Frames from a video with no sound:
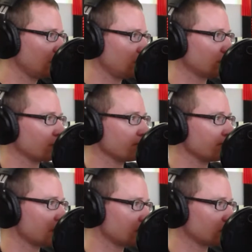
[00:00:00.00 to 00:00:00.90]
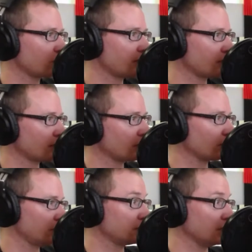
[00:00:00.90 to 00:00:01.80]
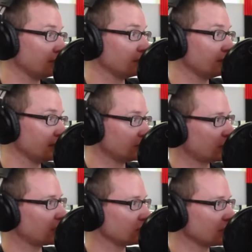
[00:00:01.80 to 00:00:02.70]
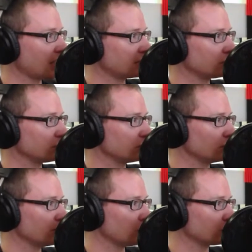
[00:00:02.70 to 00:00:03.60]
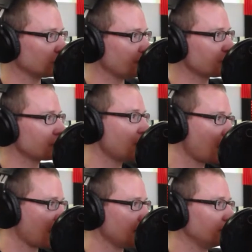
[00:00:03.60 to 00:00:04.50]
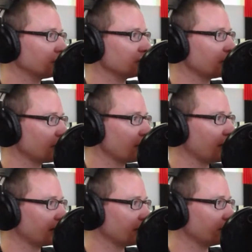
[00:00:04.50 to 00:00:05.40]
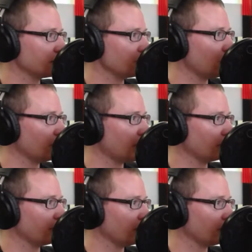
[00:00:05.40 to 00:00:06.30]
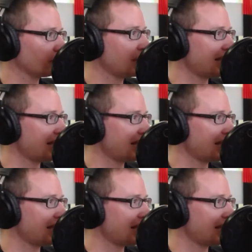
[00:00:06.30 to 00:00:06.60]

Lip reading: You can measure whether or not you've delivered the change in attitudes or emotions, and then you can see whether that delivers bottom line results.